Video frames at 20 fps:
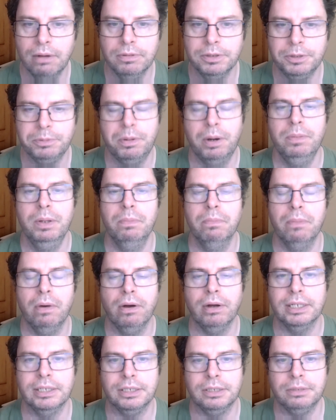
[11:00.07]
I think that was
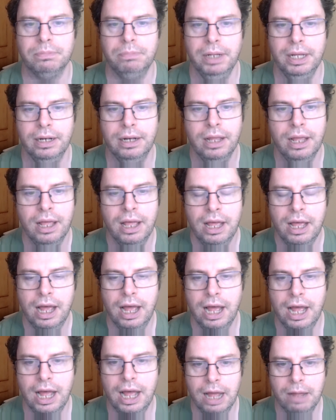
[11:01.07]
probably Marcus Smith,
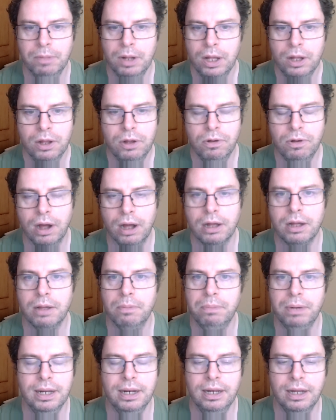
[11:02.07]
who
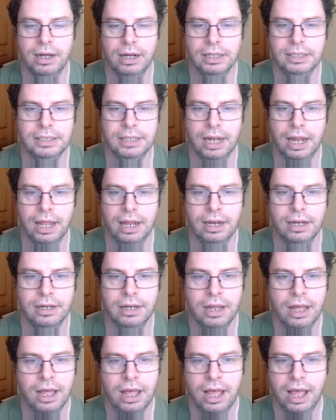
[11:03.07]
got completely
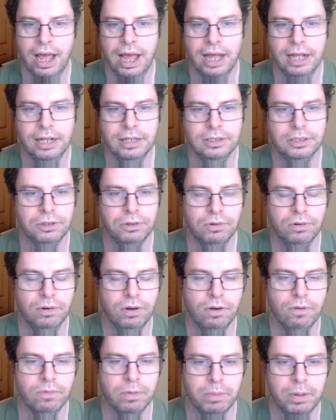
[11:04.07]
isolated and
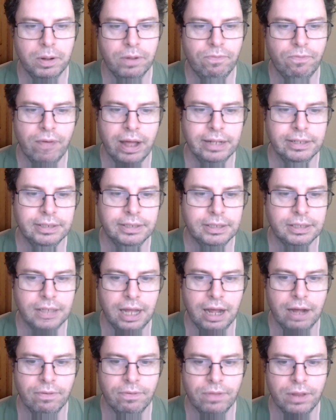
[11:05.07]
turned over by
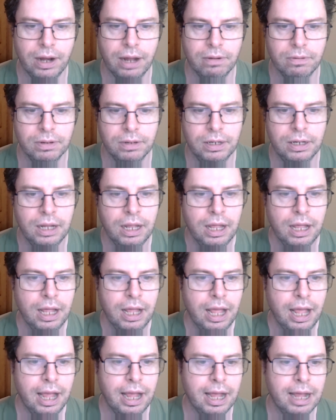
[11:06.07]
France after that one.
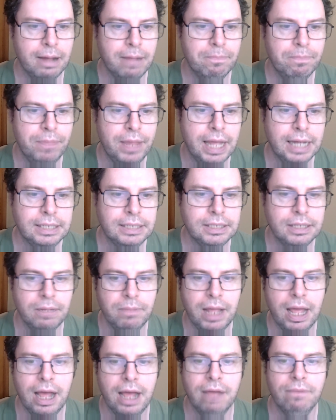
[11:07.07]
Next,